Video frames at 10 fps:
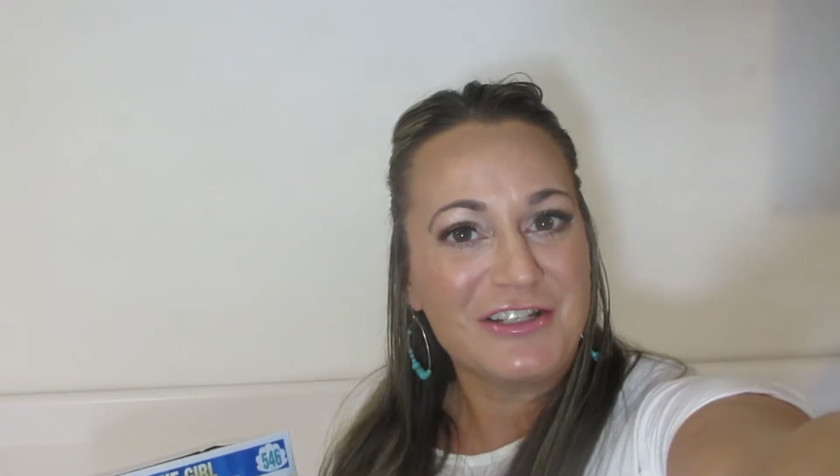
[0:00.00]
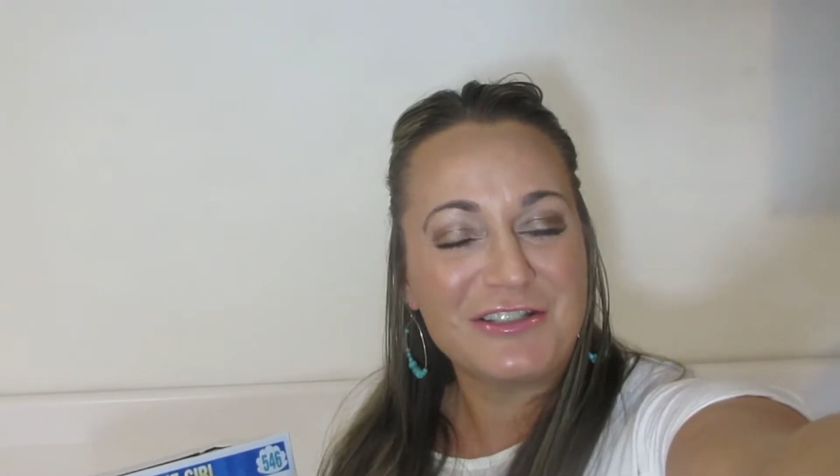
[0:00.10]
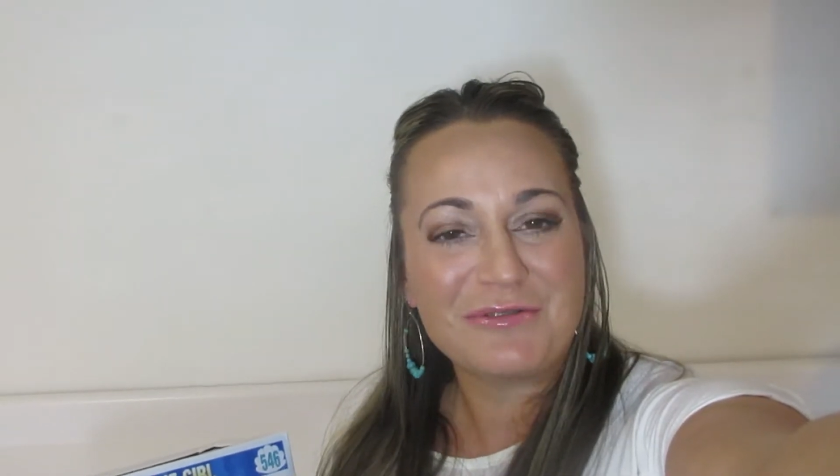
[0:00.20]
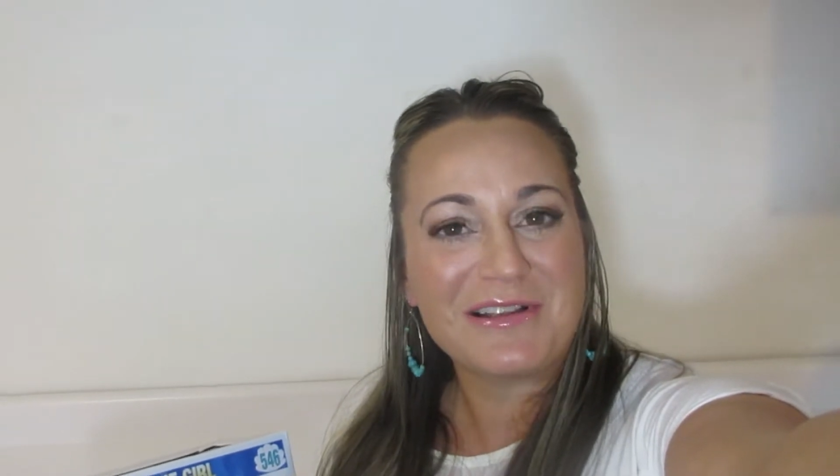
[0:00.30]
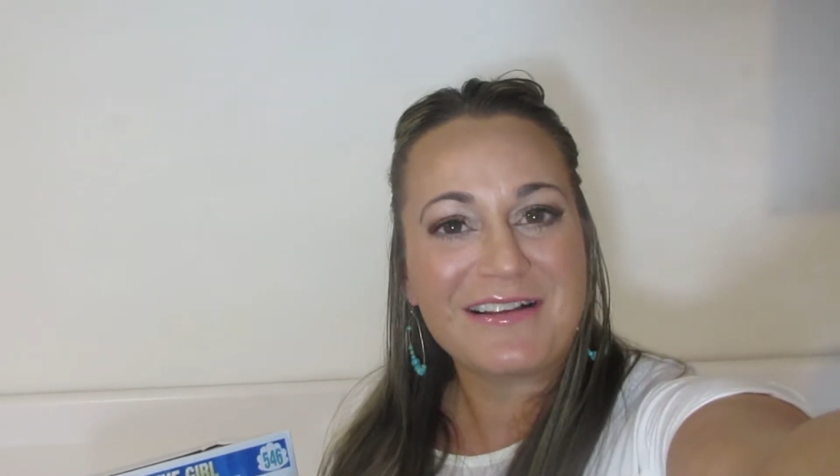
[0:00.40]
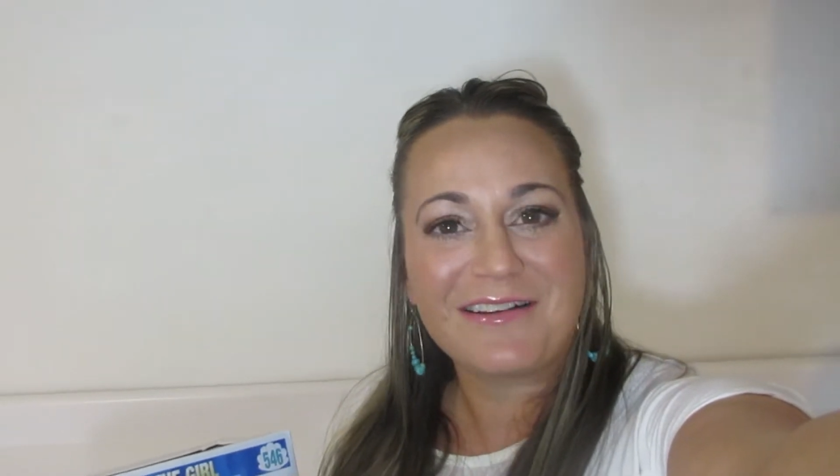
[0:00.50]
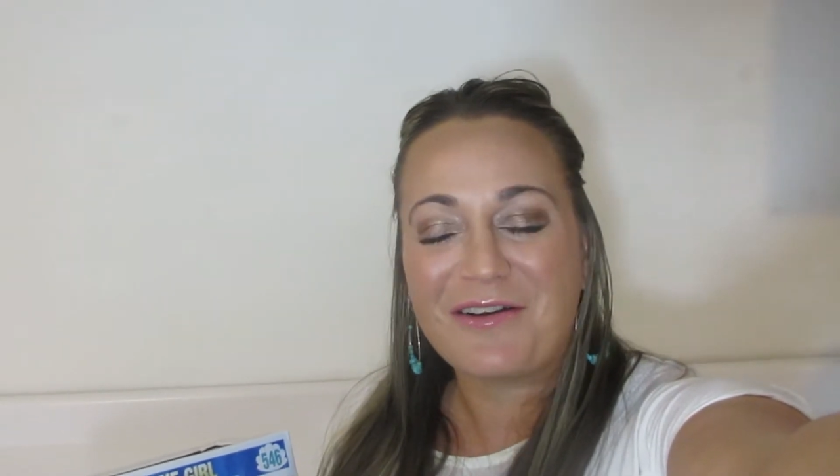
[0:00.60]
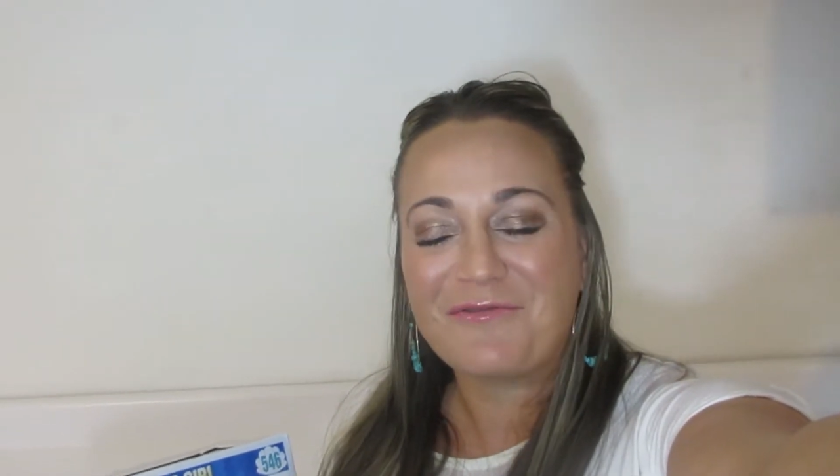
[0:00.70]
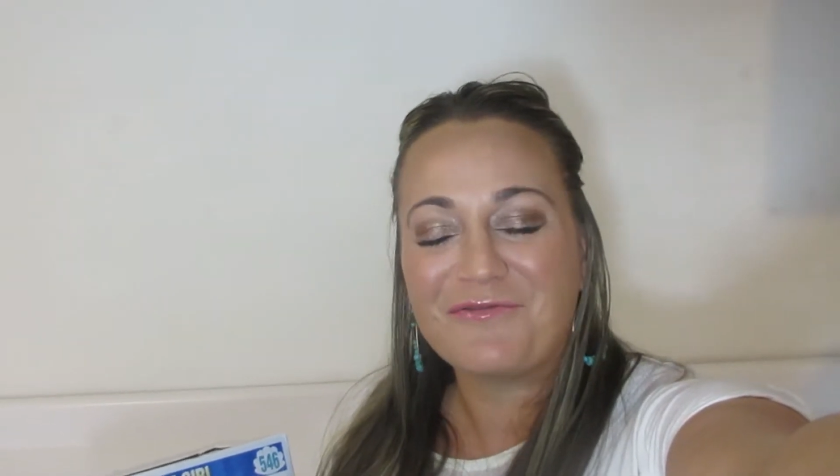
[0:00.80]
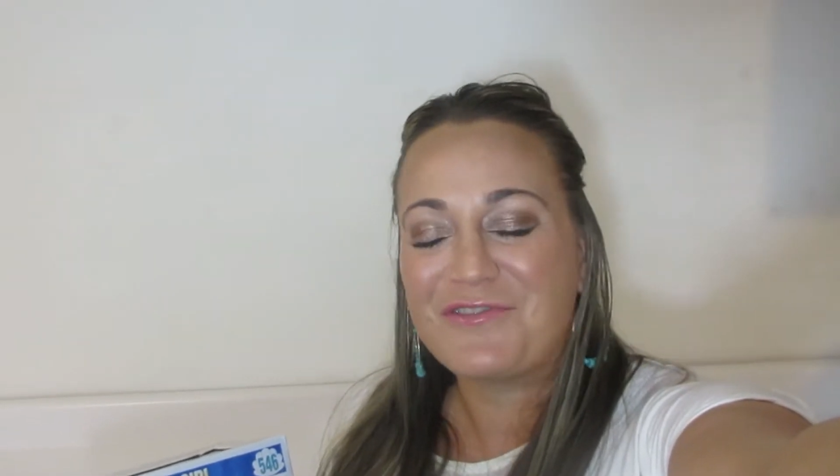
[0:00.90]
do a
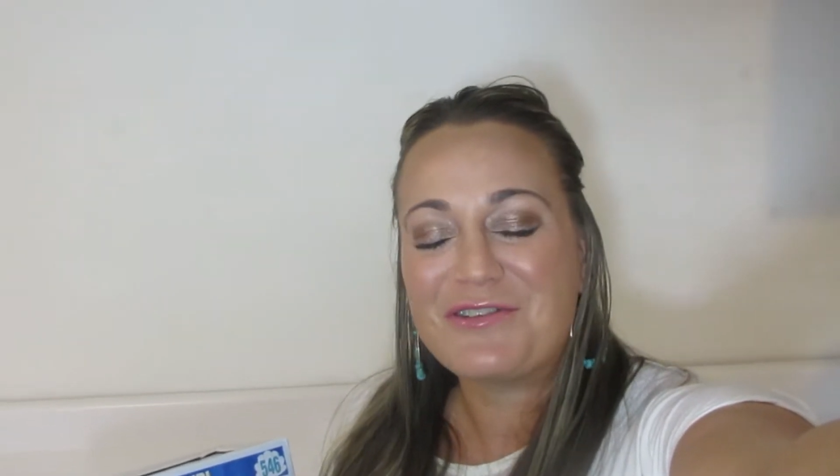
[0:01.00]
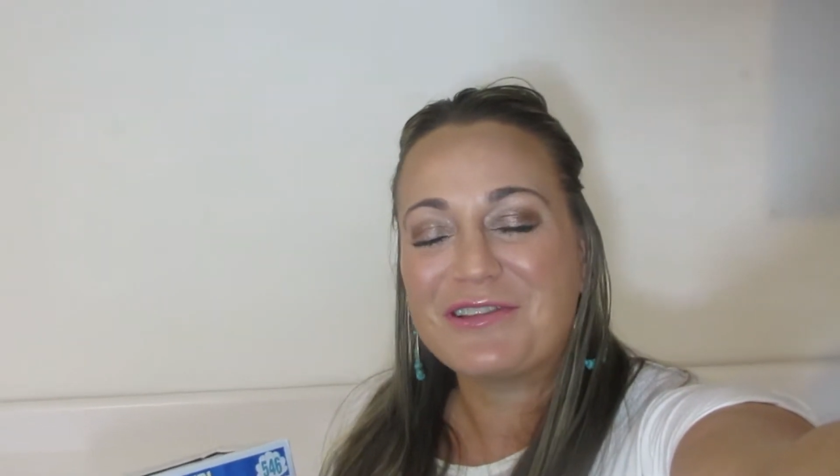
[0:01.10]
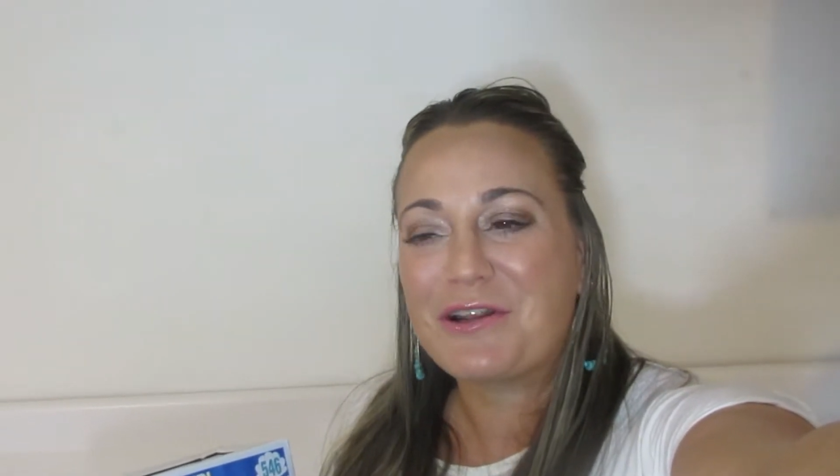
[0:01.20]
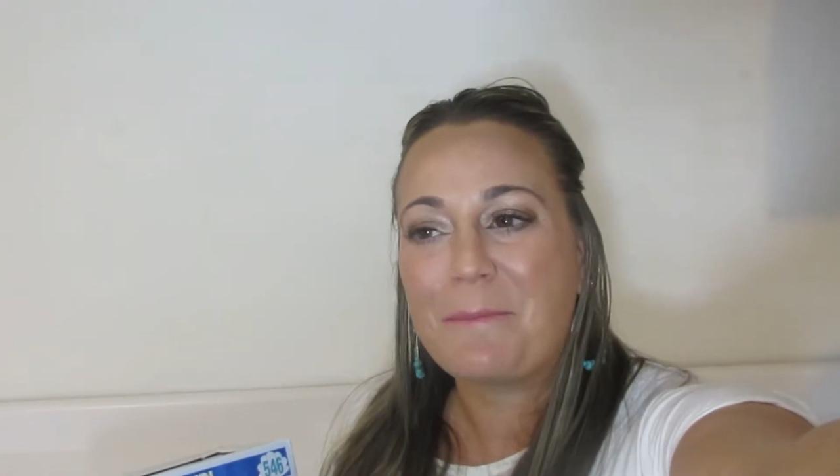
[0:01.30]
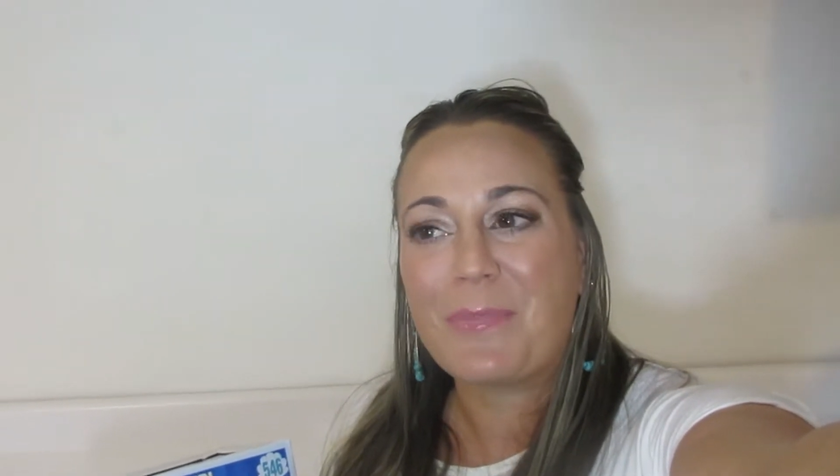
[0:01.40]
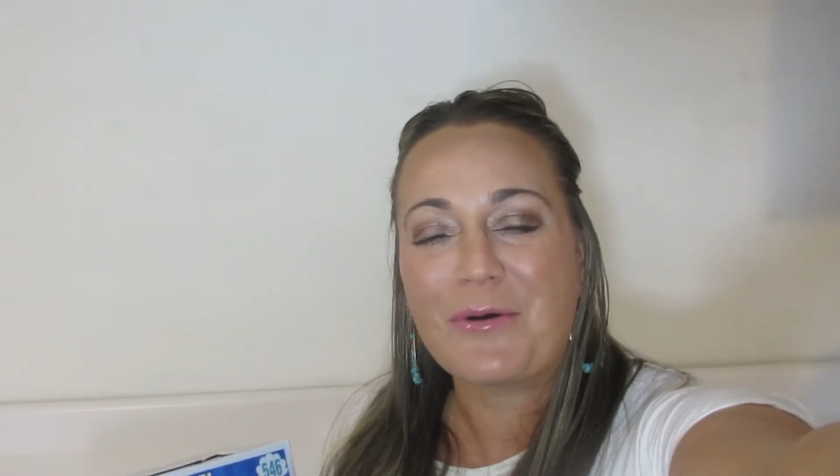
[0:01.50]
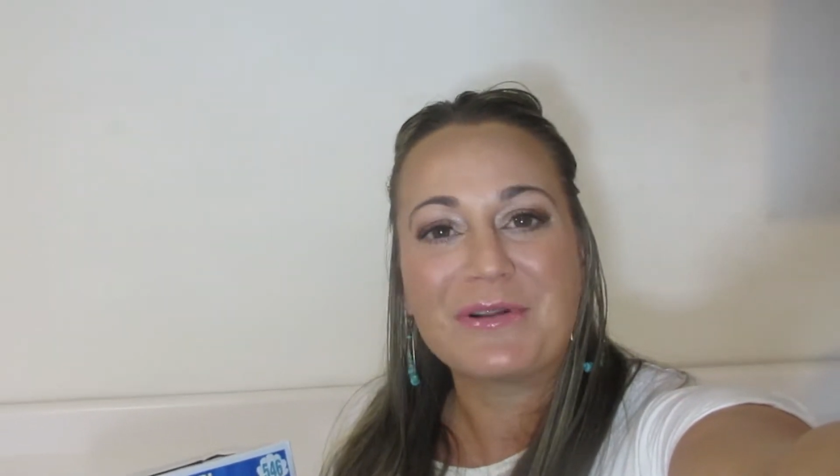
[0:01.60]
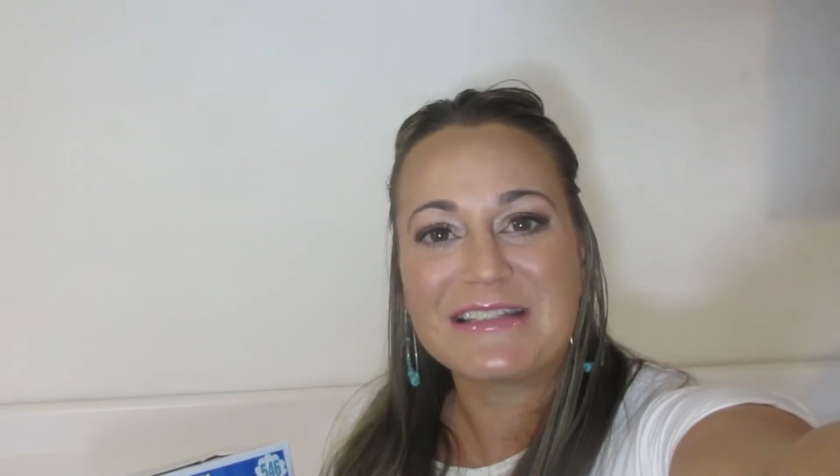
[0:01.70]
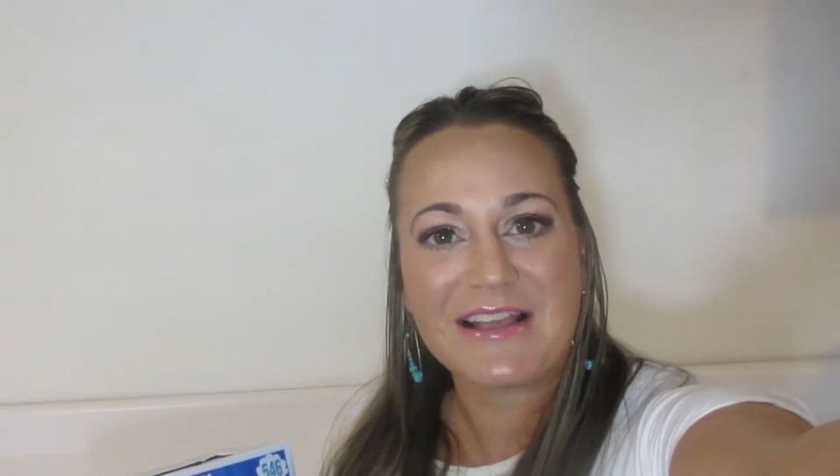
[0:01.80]
few little bonus